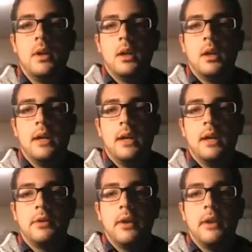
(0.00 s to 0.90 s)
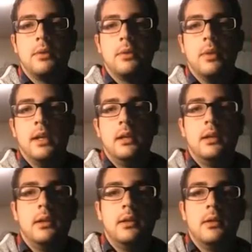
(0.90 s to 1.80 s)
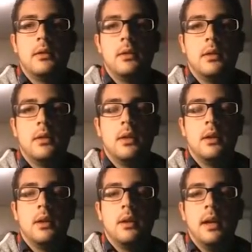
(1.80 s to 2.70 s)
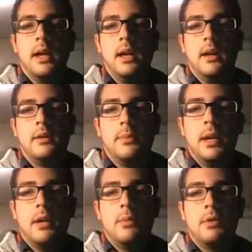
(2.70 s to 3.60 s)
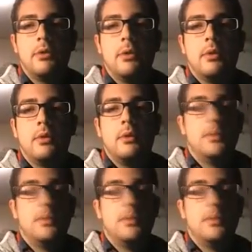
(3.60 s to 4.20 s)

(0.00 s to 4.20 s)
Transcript: Lifecraft Awakening, and Spire Patrol.